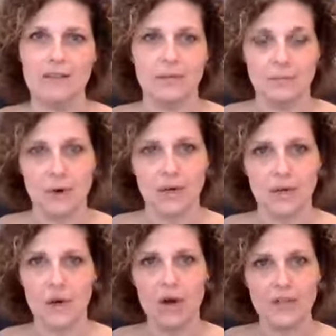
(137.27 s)
Mark
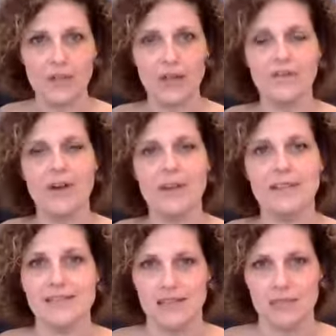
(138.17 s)
all the
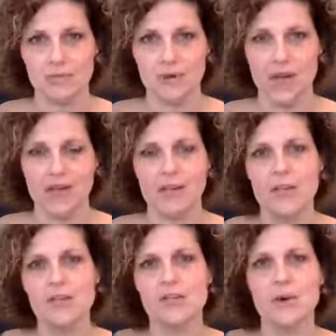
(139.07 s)
unreads as read.
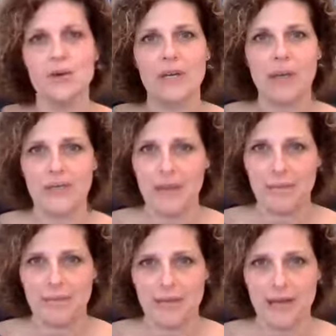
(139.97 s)
So get
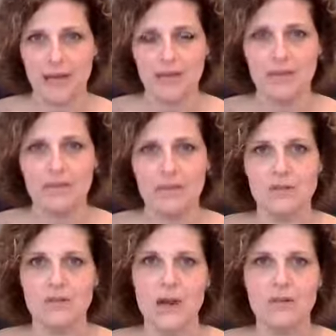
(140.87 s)
them down
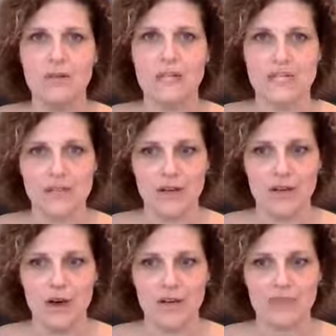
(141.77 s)
to having
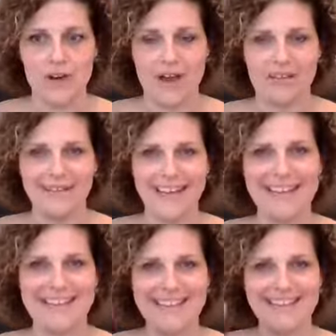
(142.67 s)
zero unread. Hey,
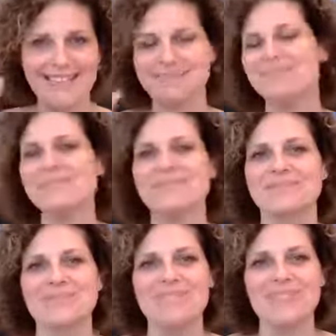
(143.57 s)
Jill.
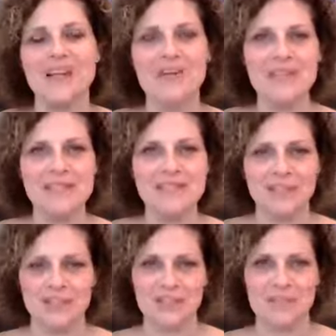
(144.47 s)
Okay, so
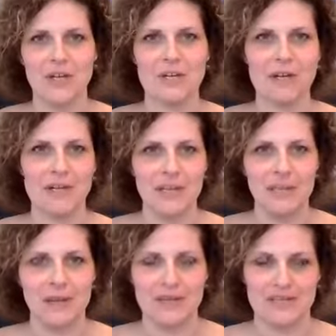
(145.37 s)
Jill, I'm talking about
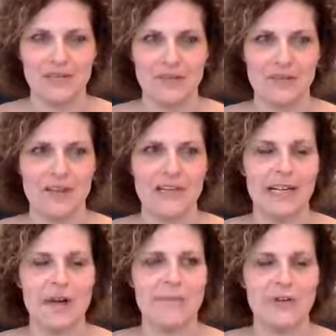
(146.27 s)
inbox zero right
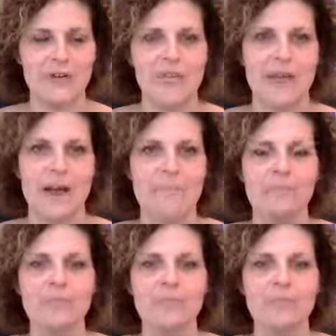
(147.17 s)
now. First step.